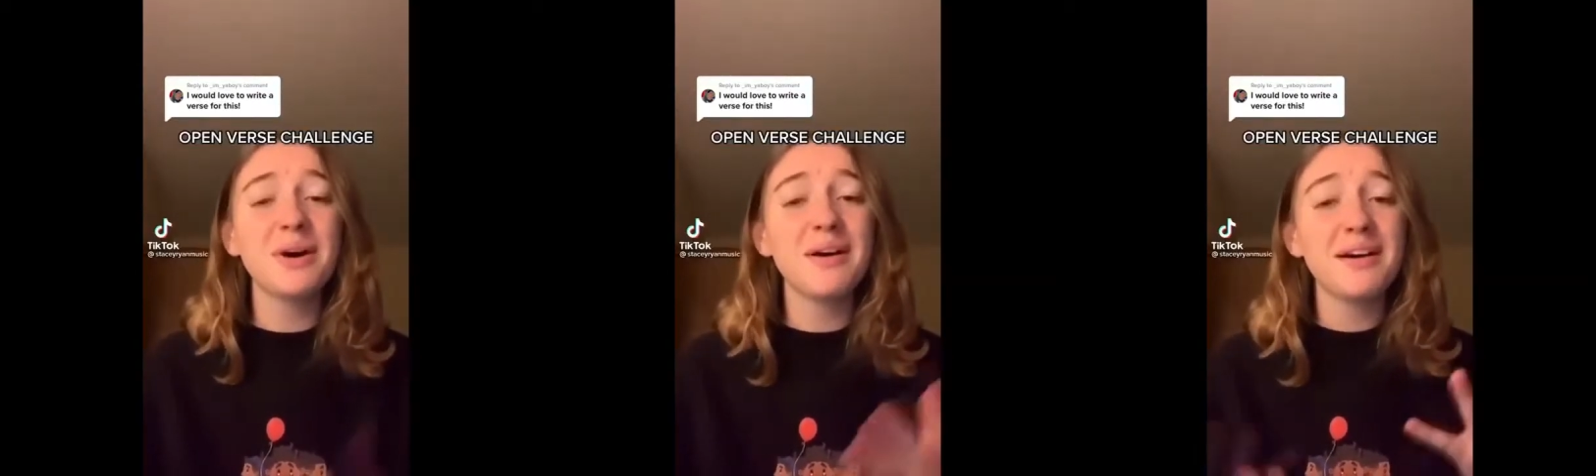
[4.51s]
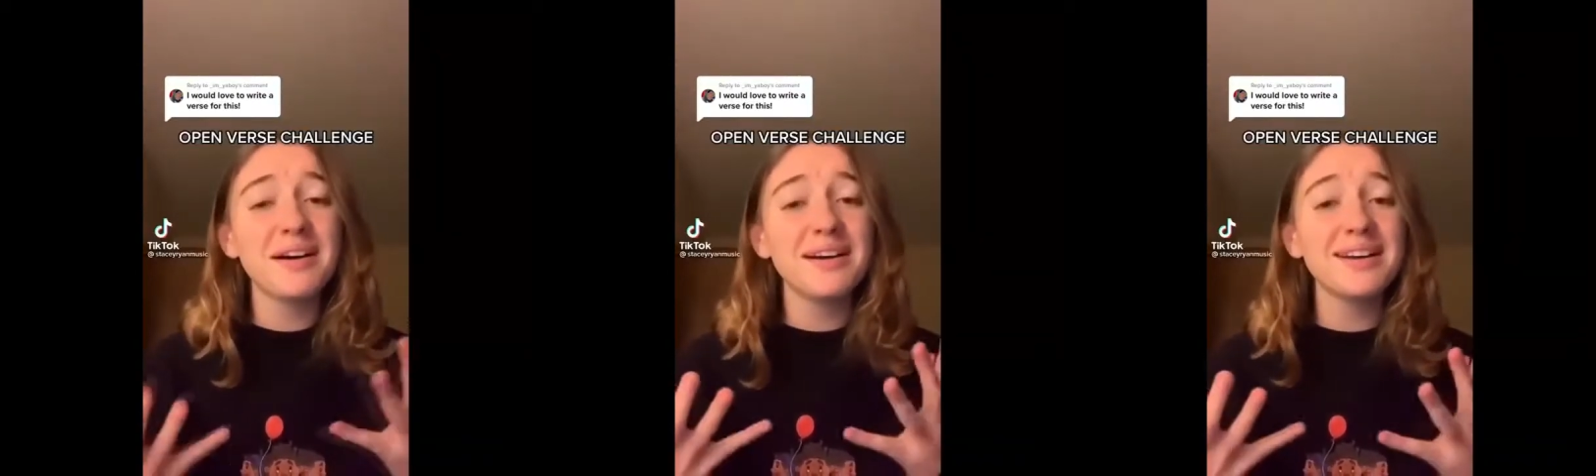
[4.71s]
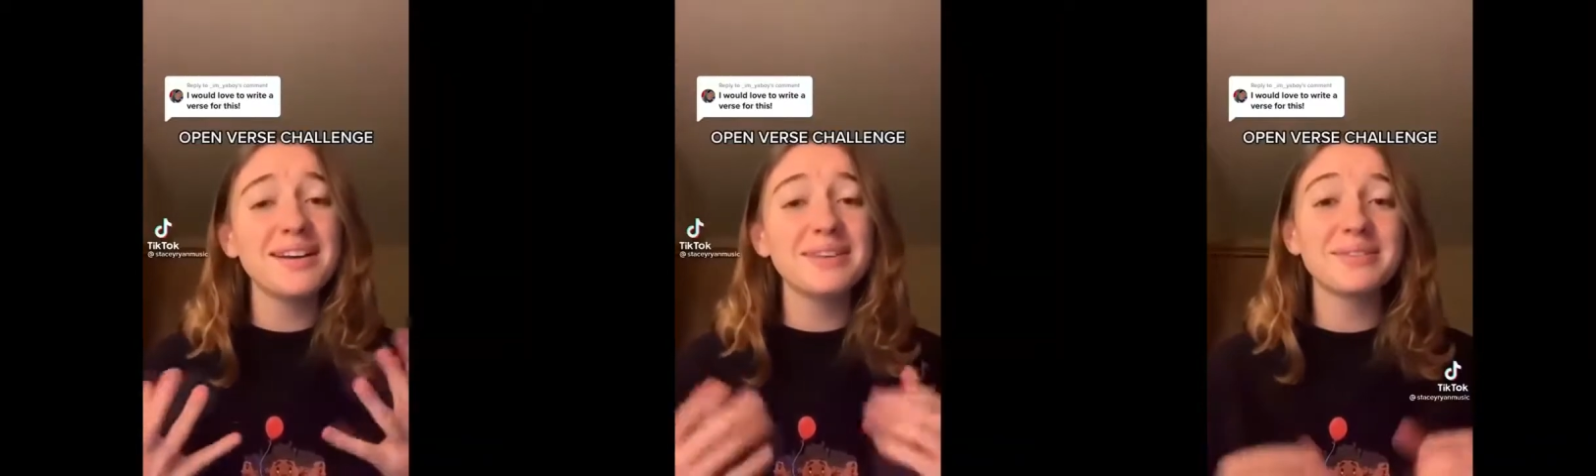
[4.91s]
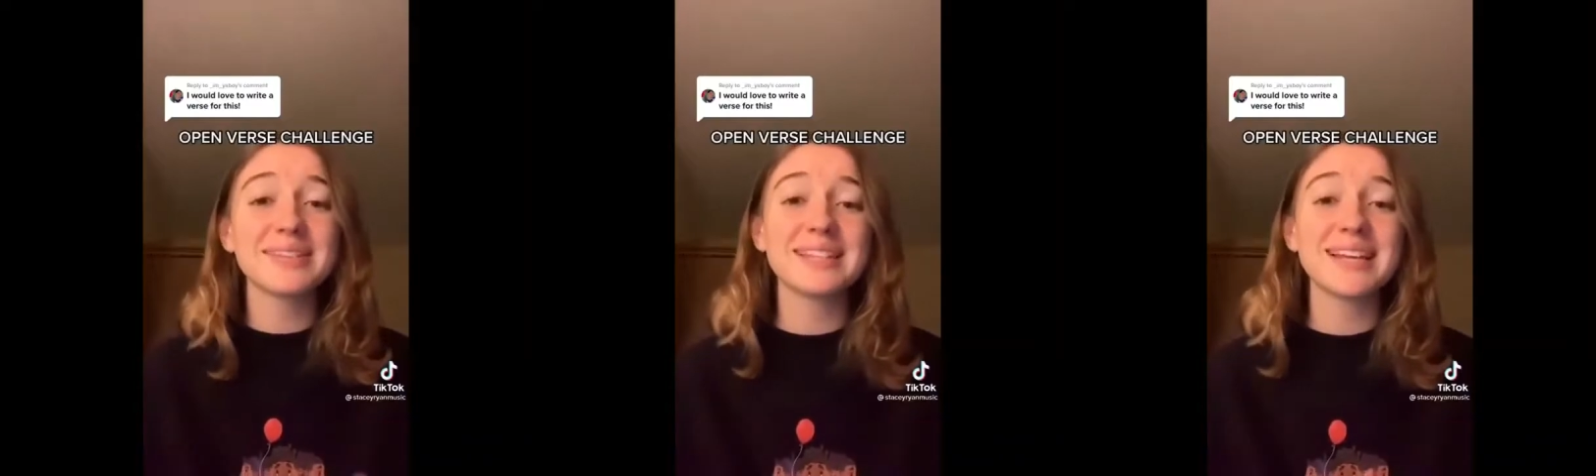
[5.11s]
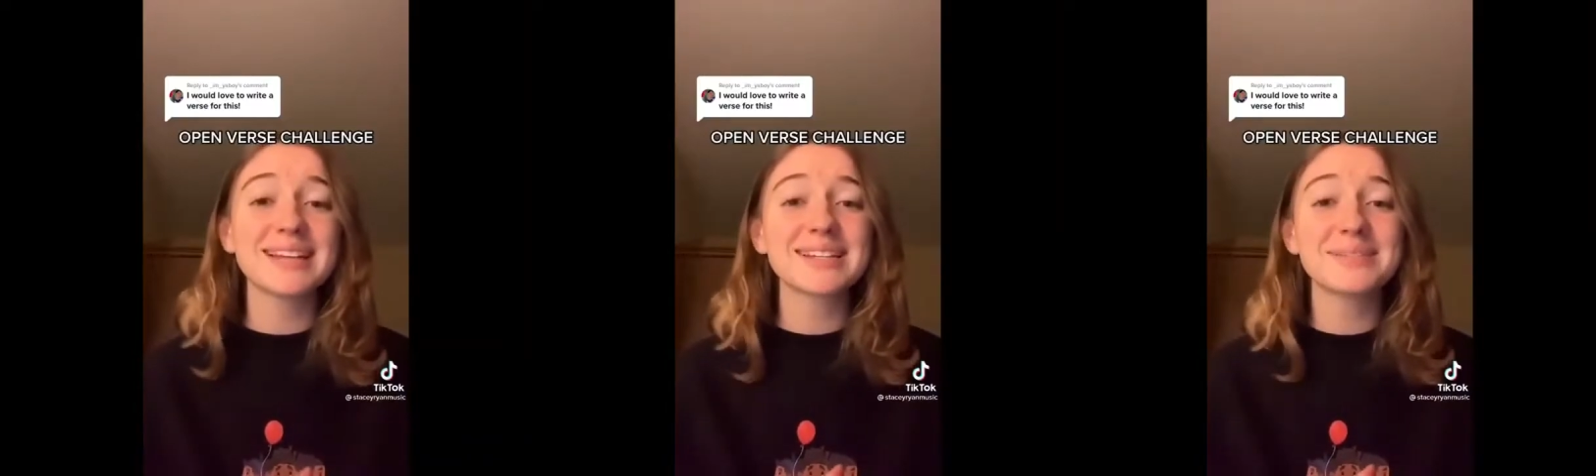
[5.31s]
or don't
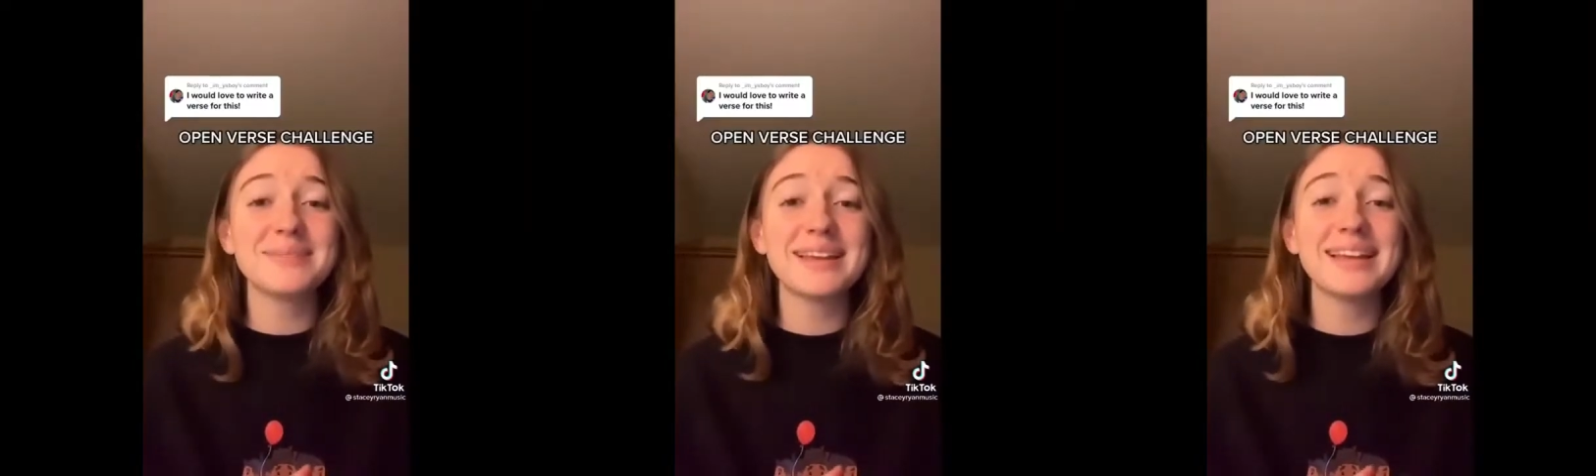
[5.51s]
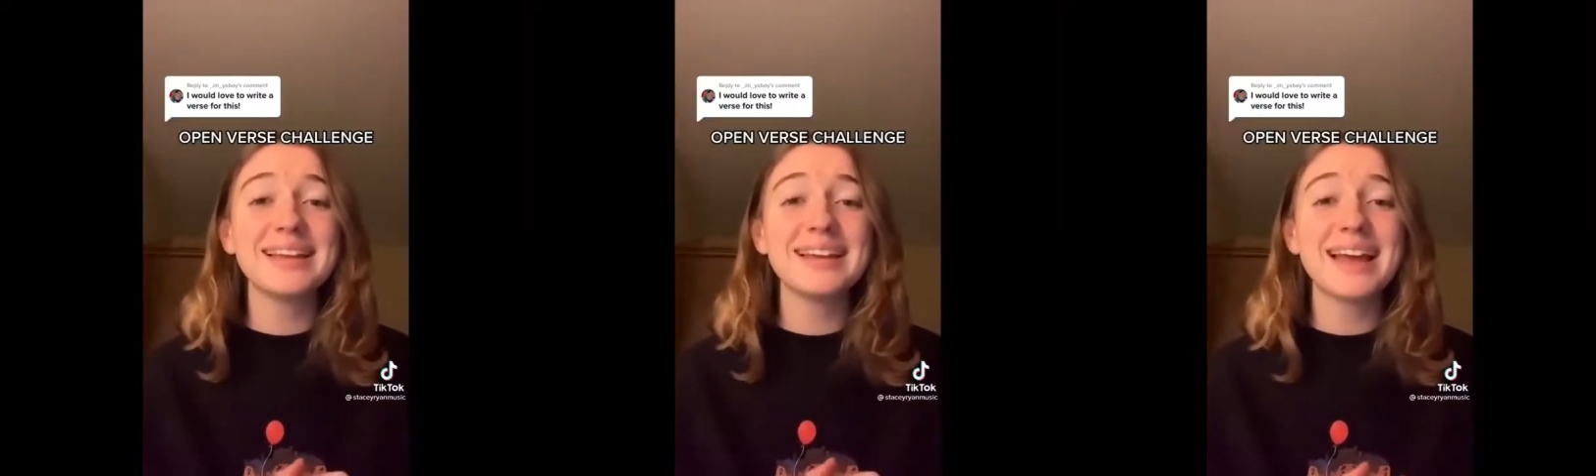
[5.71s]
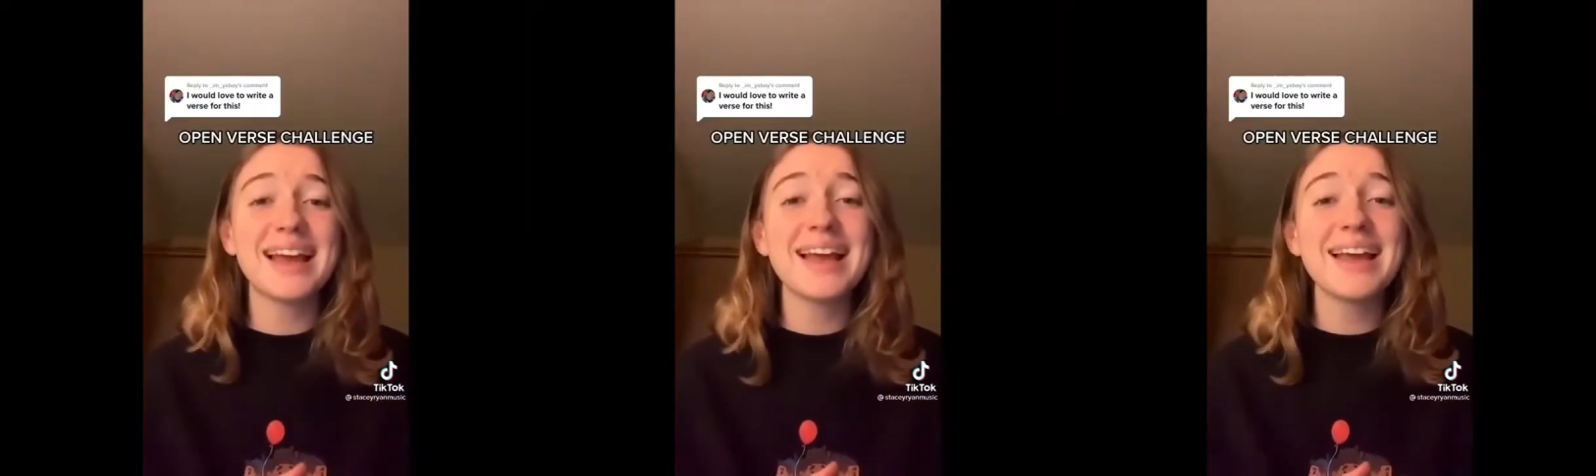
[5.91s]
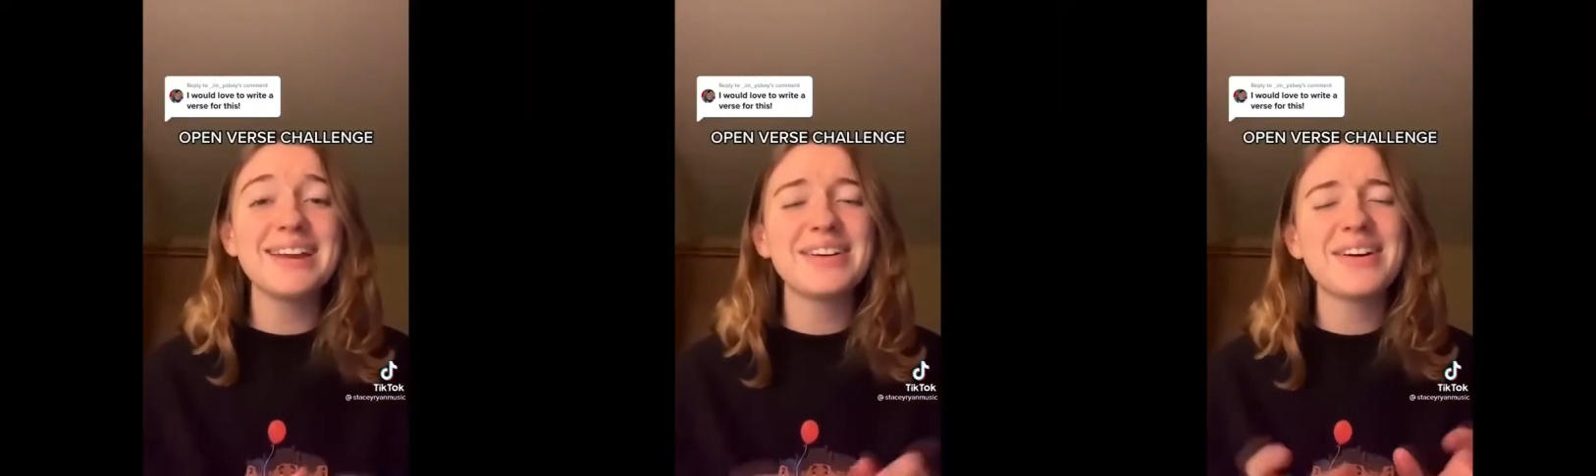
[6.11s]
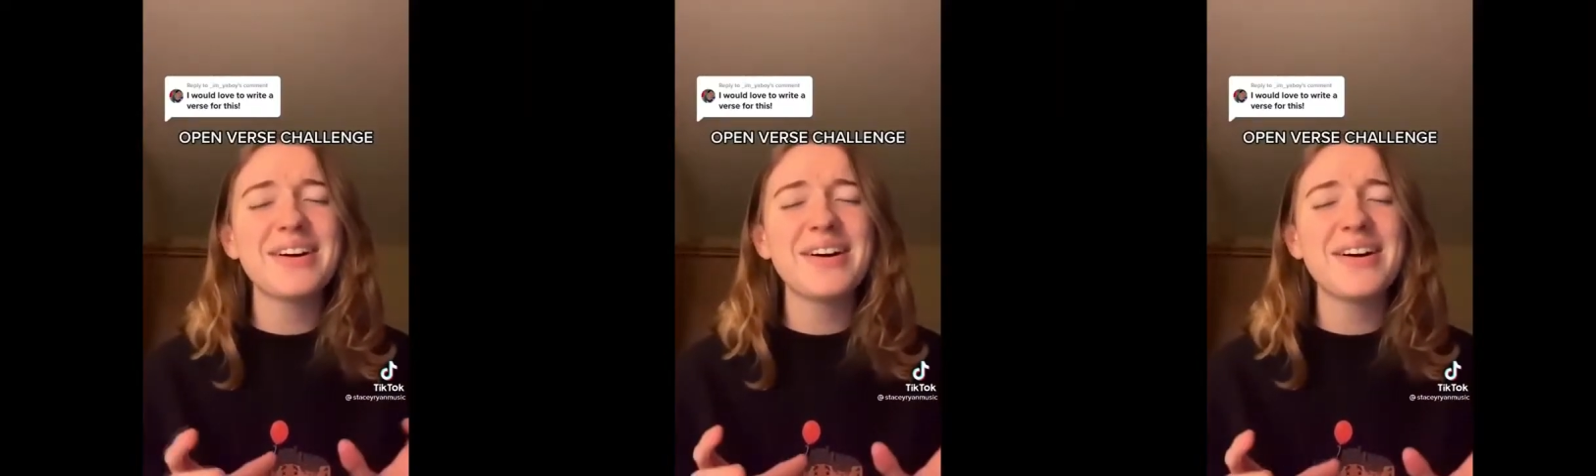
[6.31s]
text me at
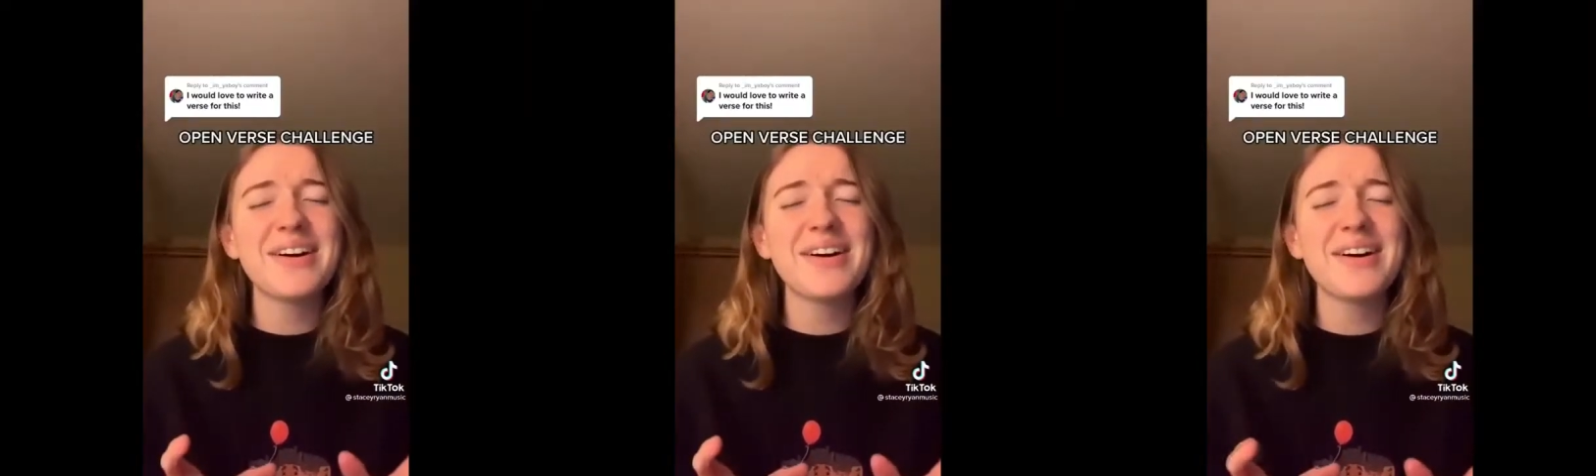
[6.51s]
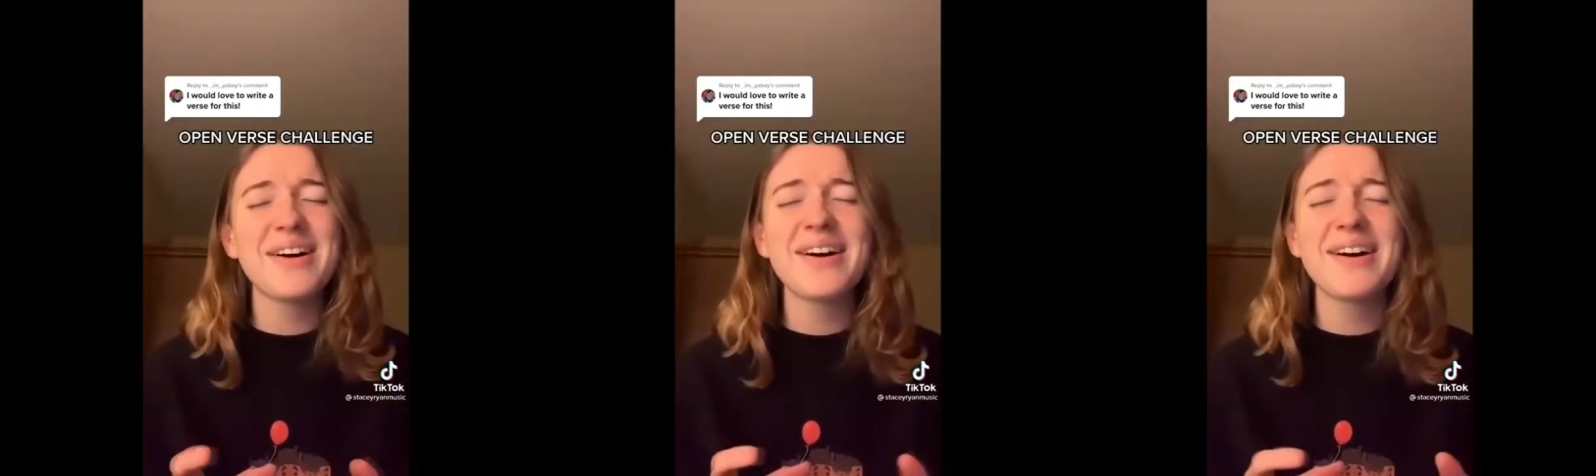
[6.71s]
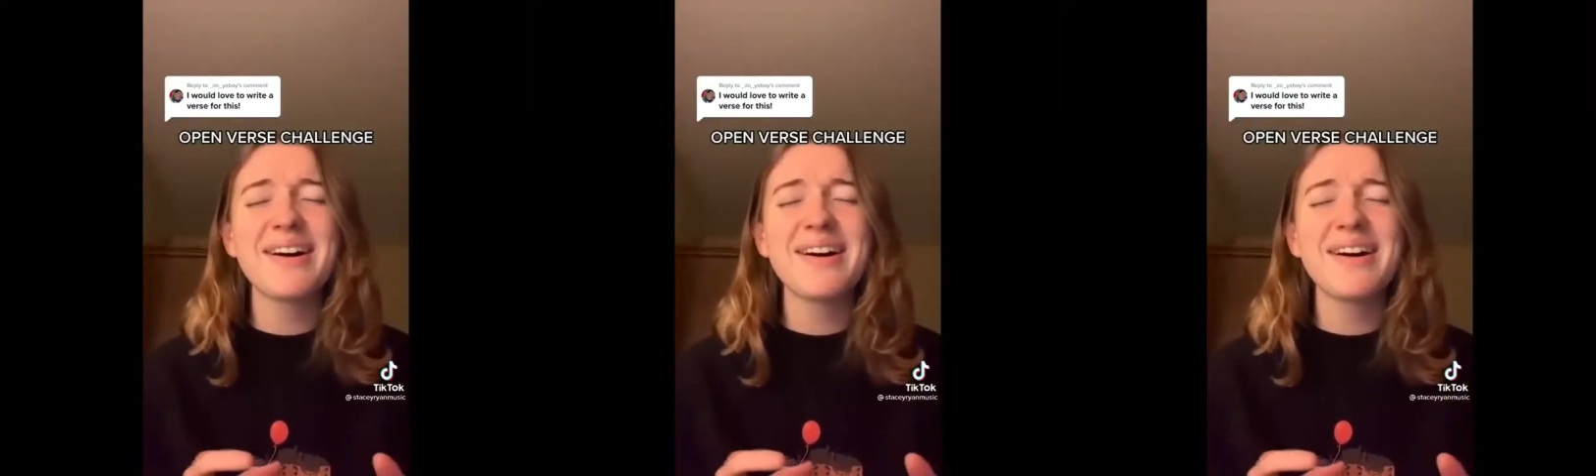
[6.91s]
all.